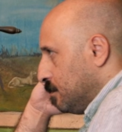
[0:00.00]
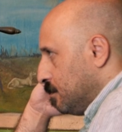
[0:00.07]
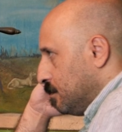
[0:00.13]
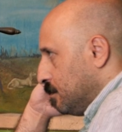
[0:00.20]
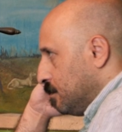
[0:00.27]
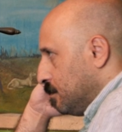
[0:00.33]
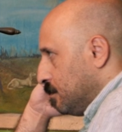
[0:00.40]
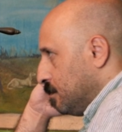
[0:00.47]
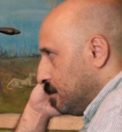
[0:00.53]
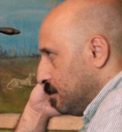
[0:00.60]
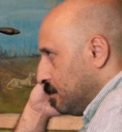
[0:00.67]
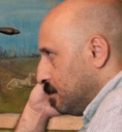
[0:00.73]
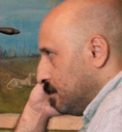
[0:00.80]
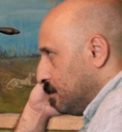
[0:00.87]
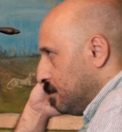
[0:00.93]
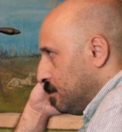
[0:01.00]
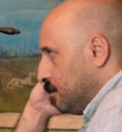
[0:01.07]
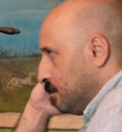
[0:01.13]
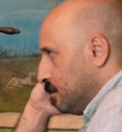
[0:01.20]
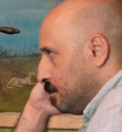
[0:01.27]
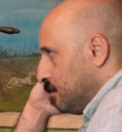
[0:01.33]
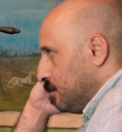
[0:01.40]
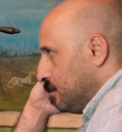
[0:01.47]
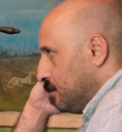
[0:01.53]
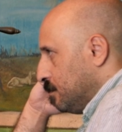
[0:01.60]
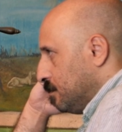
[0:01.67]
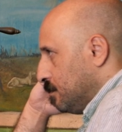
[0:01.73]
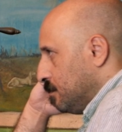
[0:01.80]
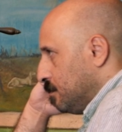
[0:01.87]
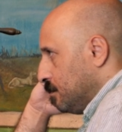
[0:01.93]

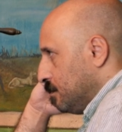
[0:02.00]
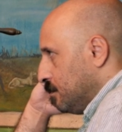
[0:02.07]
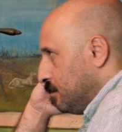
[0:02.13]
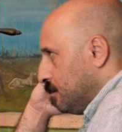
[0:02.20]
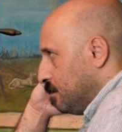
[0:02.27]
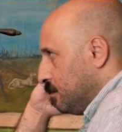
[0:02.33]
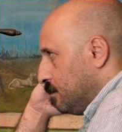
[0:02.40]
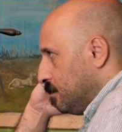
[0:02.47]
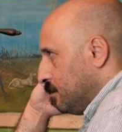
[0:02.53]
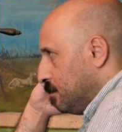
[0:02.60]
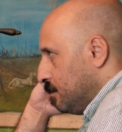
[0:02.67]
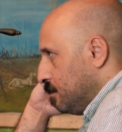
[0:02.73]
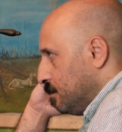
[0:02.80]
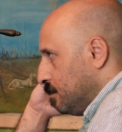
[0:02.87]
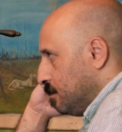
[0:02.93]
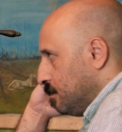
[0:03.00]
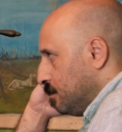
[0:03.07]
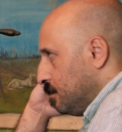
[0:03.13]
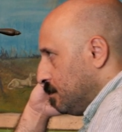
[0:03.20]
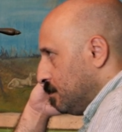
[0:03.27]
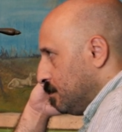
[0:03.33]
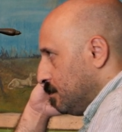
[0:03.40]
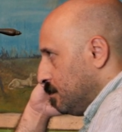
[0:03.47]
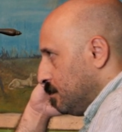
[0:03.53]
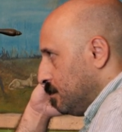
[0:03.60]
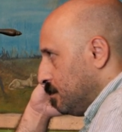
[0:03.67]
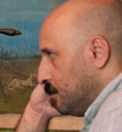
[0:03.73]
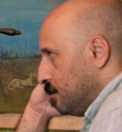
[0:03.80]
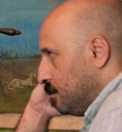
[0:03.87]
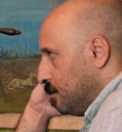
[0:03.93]

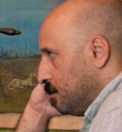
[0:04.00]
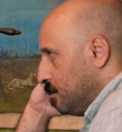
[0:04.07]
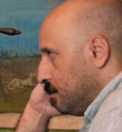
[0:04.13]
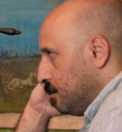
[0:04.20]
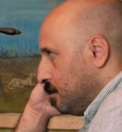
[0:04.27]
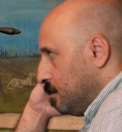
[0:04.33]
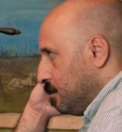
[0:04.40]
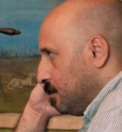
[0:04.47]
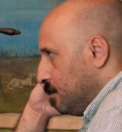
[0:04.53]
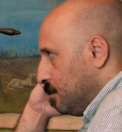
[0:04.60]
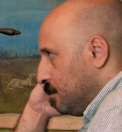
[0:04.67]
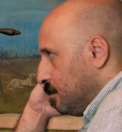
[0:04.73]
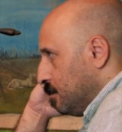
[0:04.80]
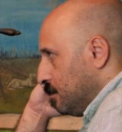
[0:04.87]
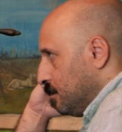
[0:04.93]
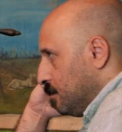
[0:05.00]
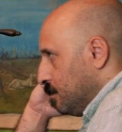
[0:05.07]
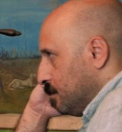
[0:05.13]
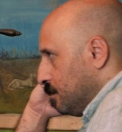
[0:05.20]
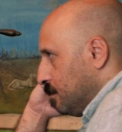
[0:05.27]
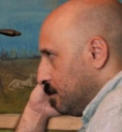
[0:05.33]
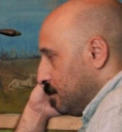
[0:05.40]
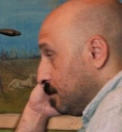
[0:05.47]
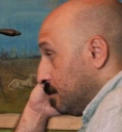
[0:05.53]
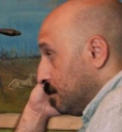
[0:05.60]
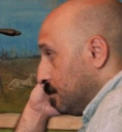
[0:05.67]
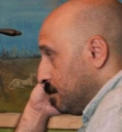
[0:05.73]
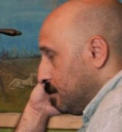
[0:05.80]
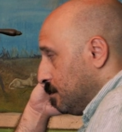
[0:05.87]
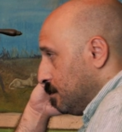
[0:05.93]

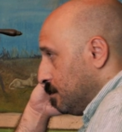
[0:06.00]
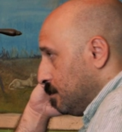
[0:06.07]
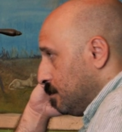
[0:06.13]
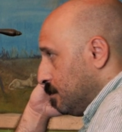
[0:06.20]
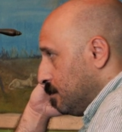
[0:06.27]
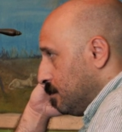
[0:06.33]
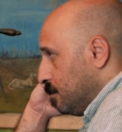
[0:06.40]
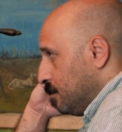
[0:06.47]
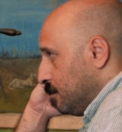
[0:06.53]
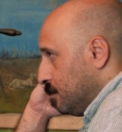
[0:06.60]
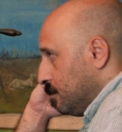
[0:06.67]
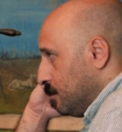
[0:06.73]
(silent)